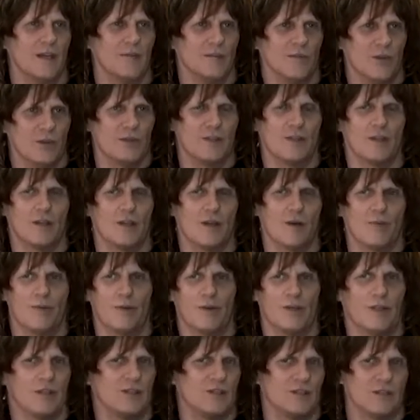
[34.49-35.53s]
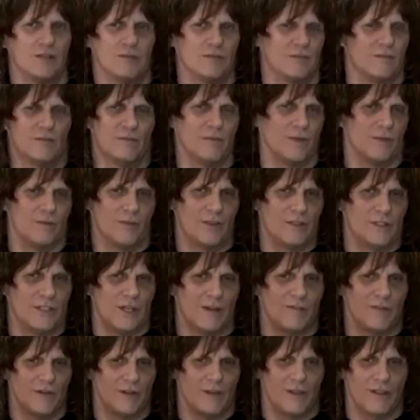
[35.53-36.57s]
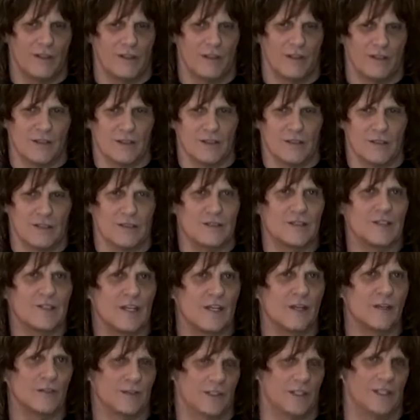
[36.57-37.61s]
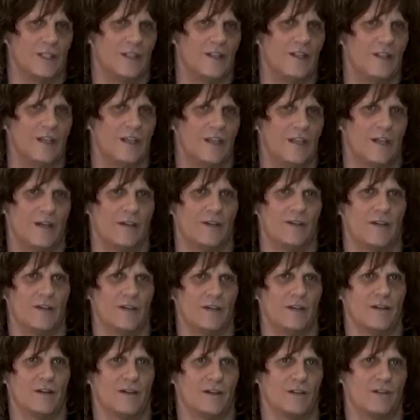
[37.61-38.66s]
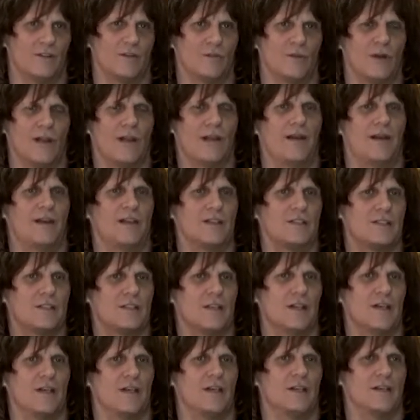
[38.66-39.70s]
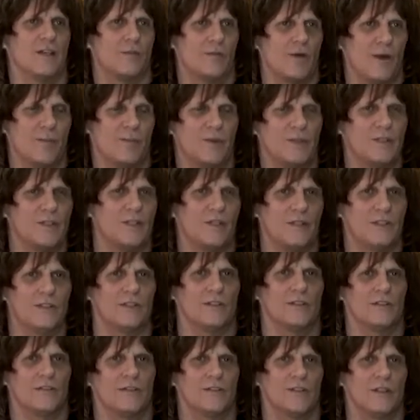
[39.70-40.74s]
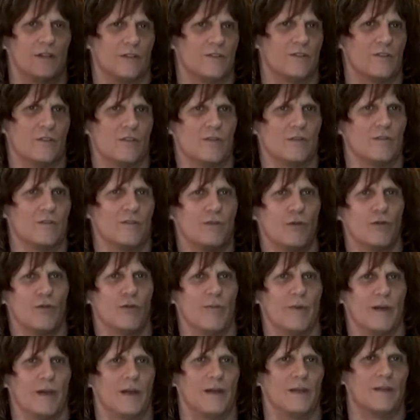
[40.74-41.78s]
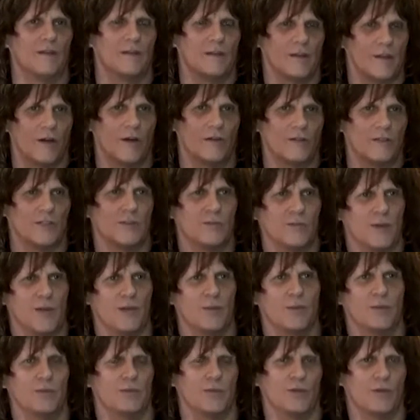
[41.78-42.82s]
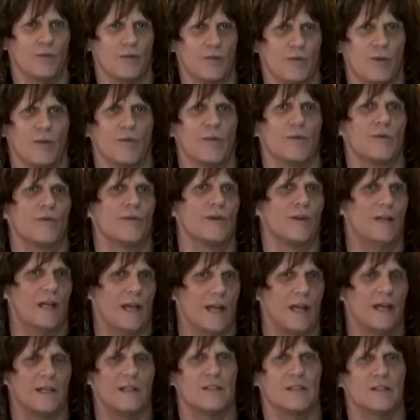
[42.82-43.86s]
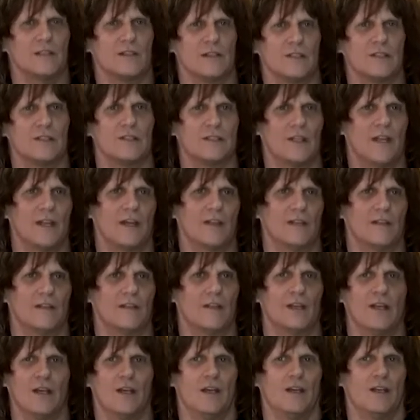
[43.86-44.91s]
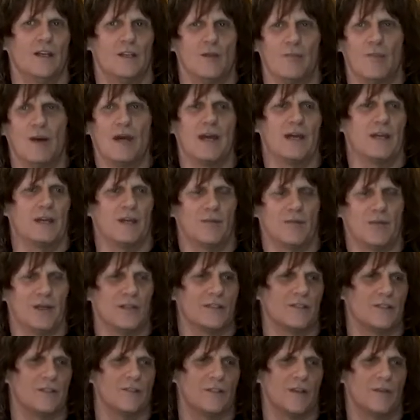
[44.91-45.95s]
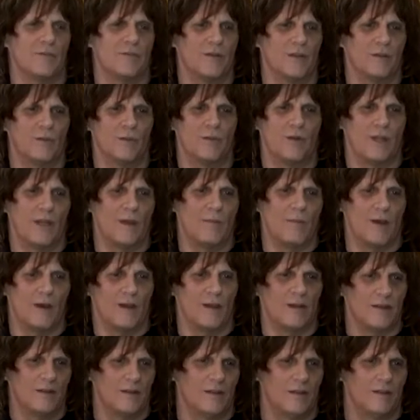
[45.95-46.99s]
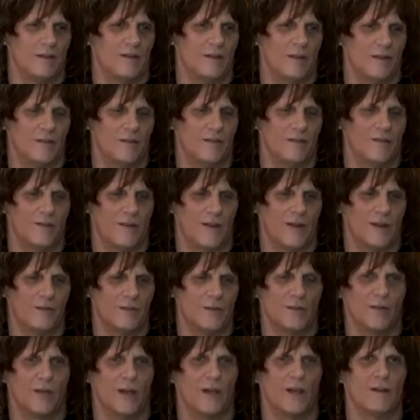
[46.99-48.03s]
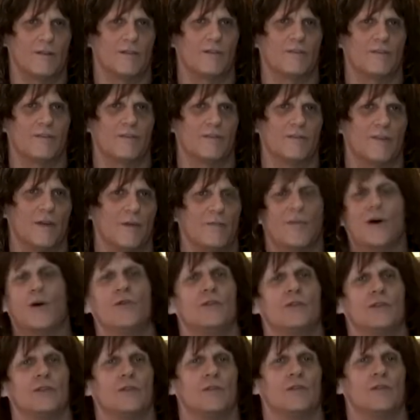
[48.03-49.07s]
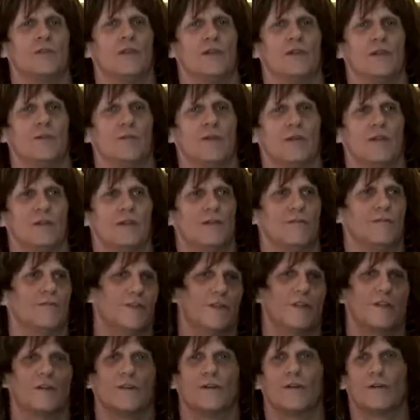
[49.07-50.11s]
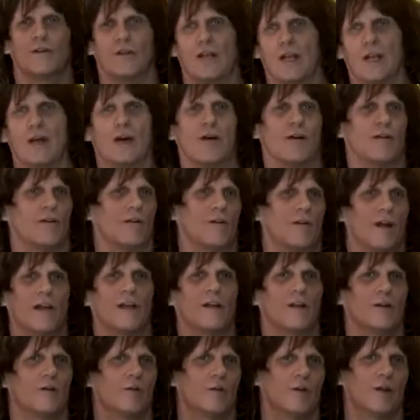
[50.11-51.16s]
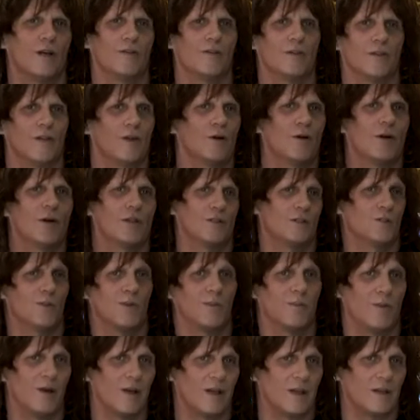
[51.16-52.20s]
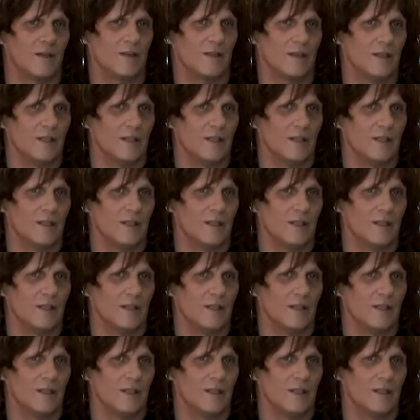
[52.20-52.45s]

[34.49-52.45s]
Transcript: Music companies and pretty much everything that sells anything out there has realized that repetition in a certain format causes people to remember and act and this and that, and you back it next to something where they might, you know, inflame some kind of emotion, you know, be it fear or doubt or anger or whatever, and they go out and spend money.